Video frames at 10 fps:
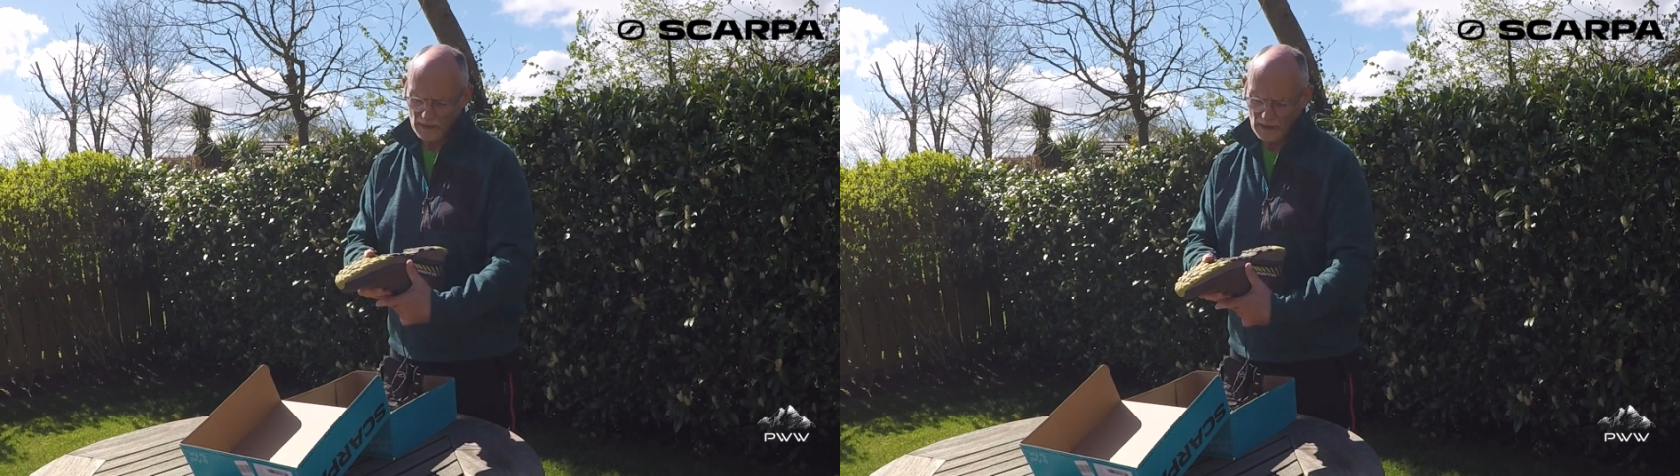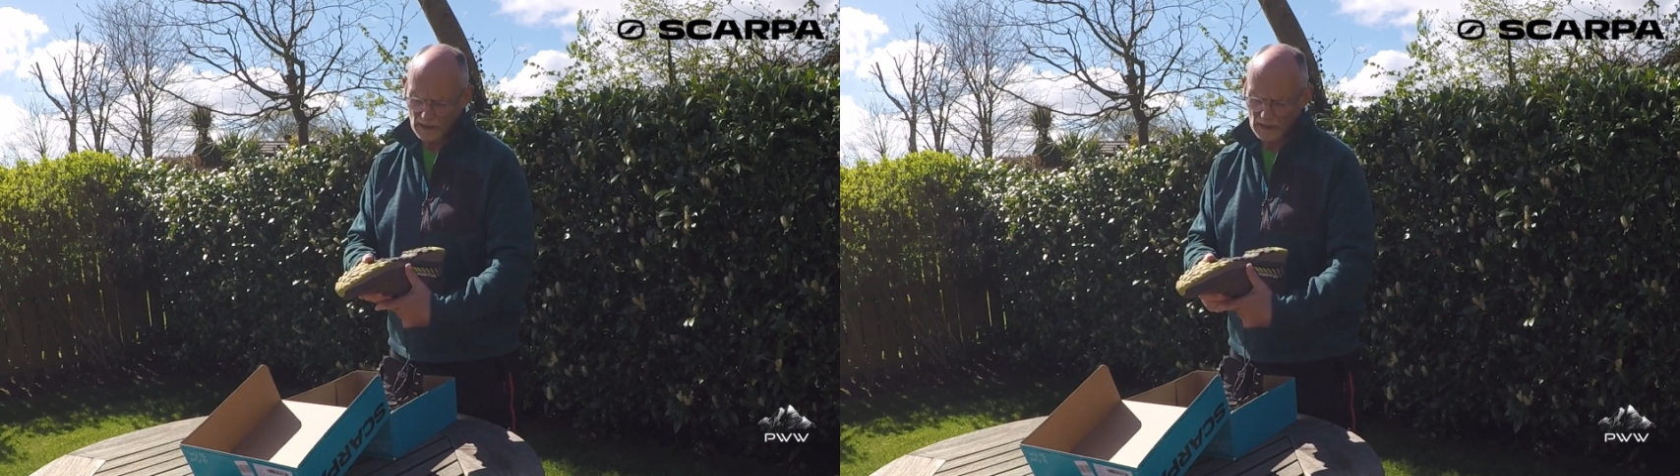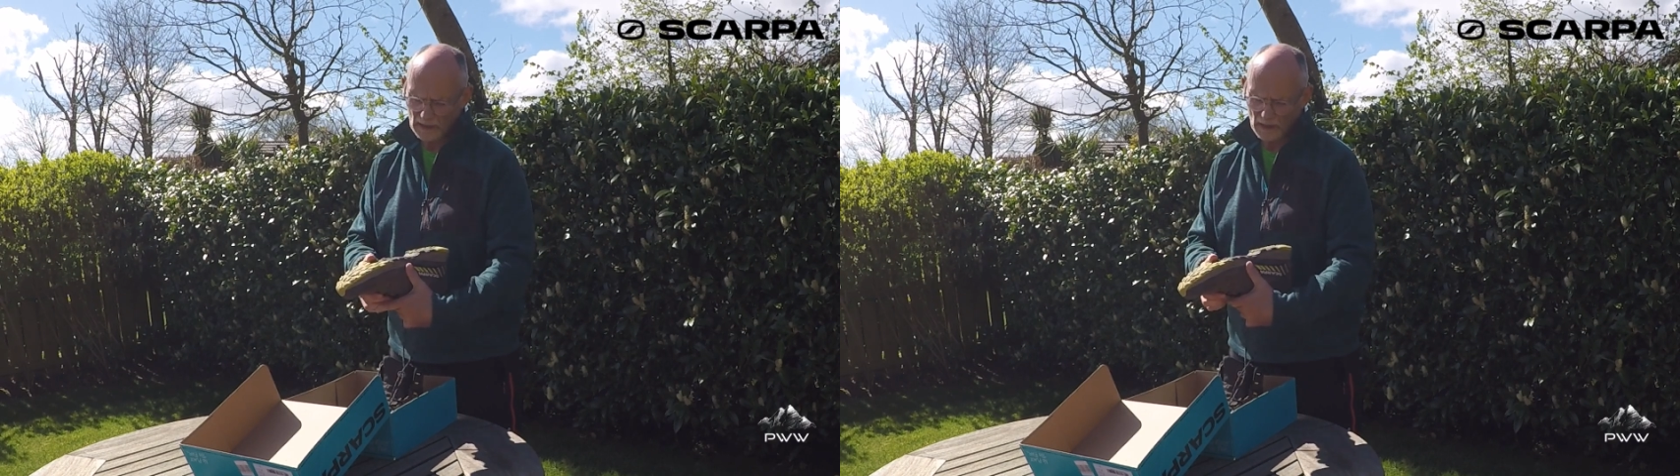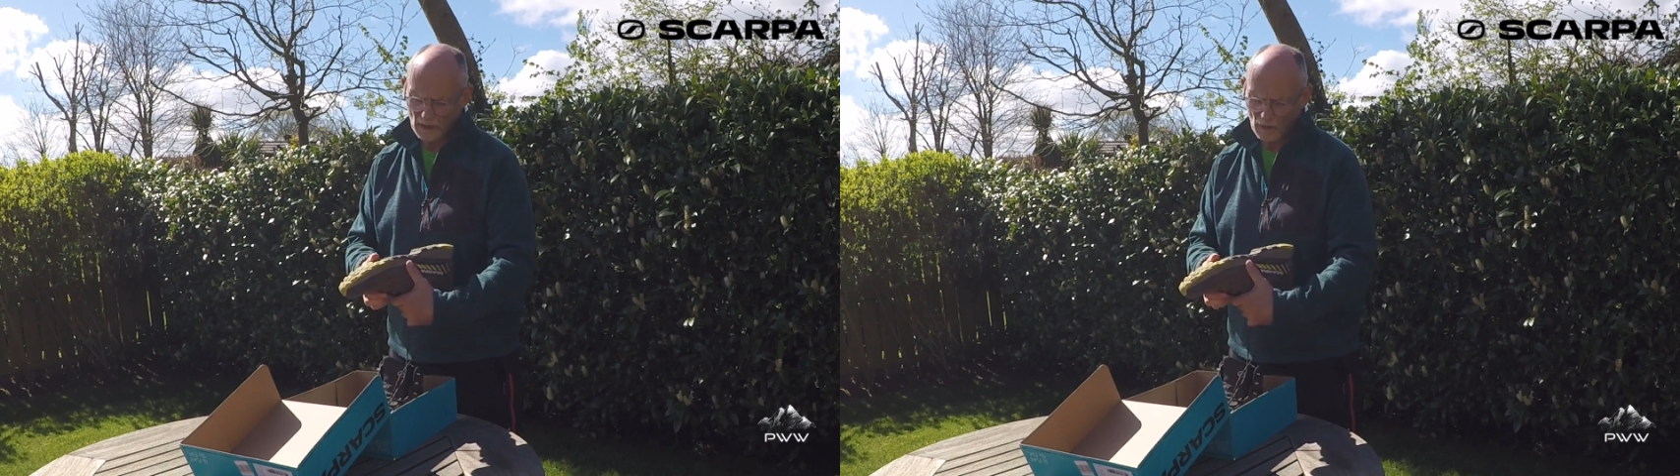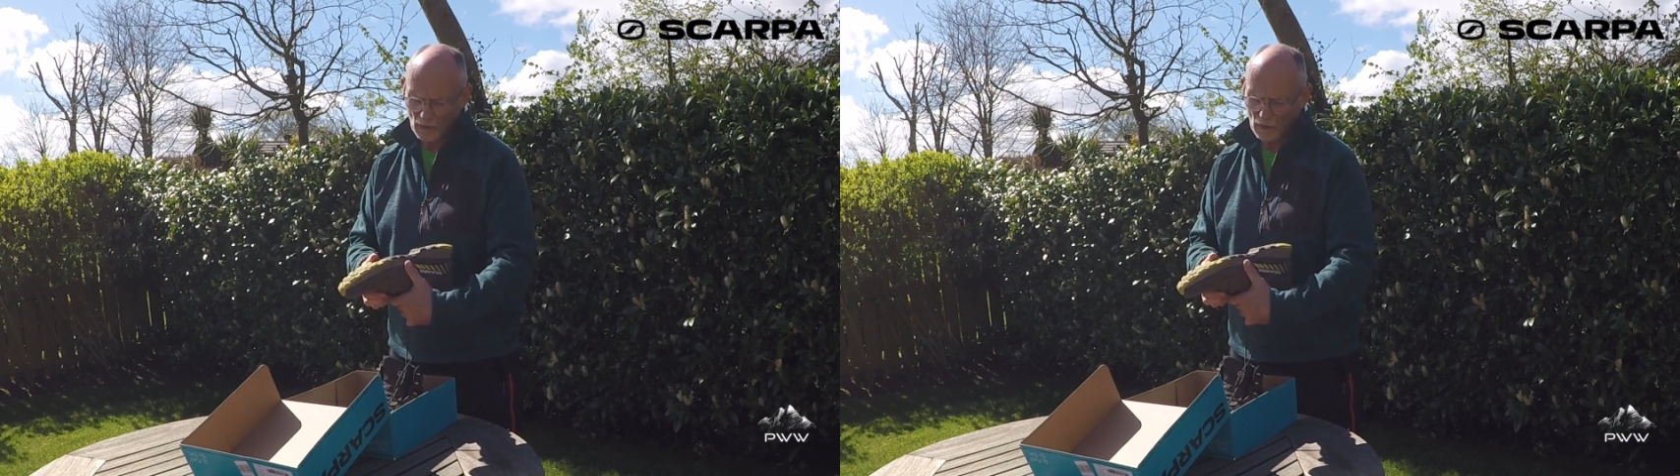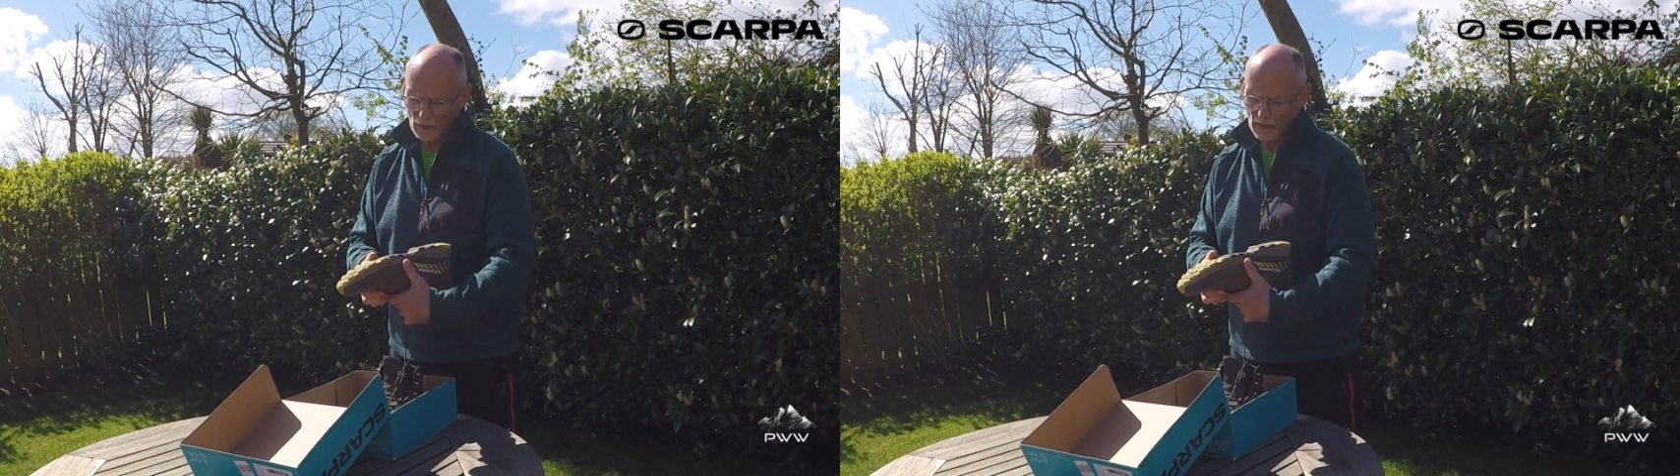these are